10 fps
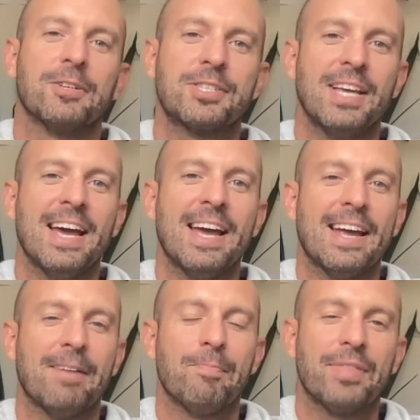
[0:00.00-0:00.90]

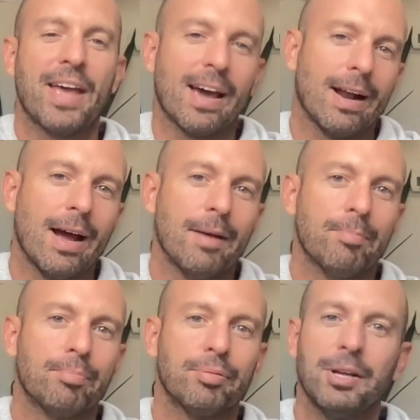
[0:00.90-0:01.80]
say that I
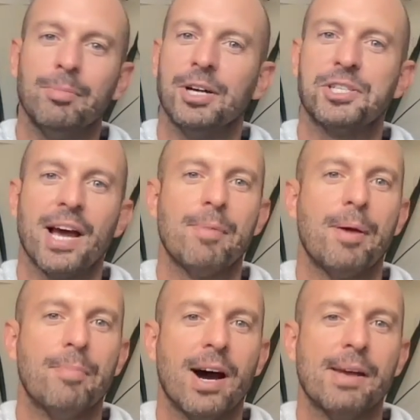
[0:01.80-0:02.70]
pretty much had
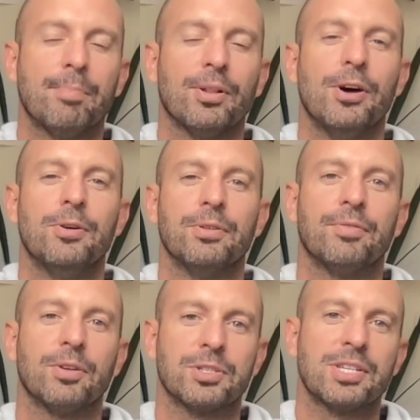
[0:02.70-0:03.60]
my mind blown the
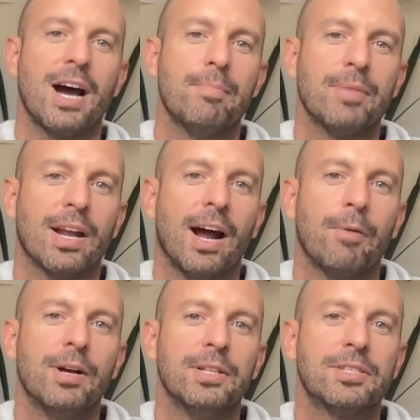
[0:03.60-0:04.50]
first time that I
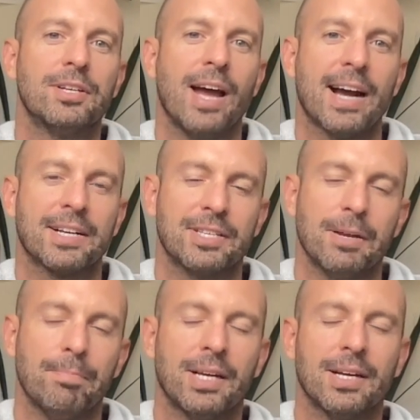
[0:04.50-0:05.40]
went to
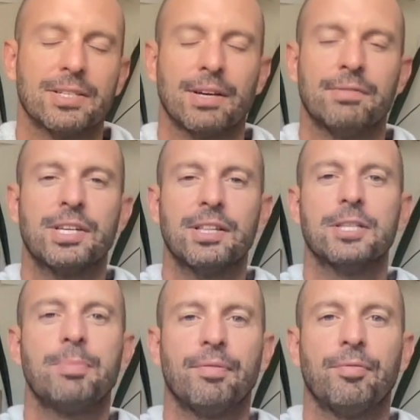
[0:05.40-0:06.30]
Exit, because I've said
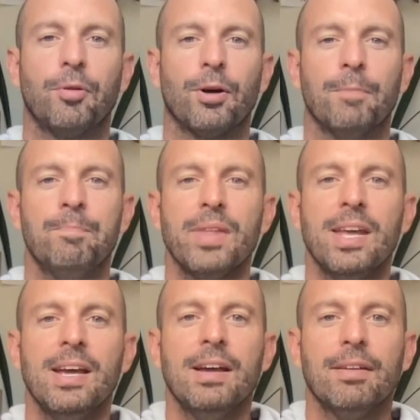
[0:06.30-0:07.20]
this before,
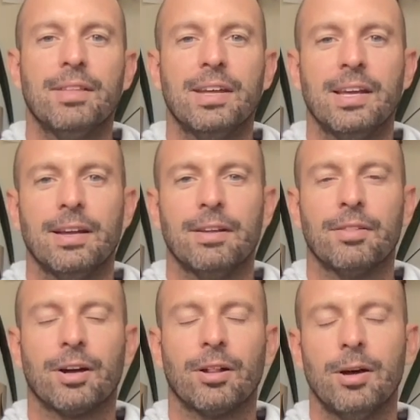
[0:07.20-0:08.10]

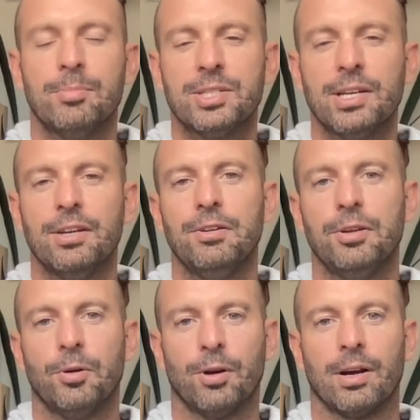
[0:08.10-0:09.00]
the clubs in New
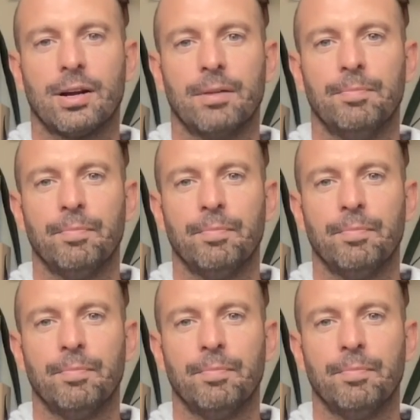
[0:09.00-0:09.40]
York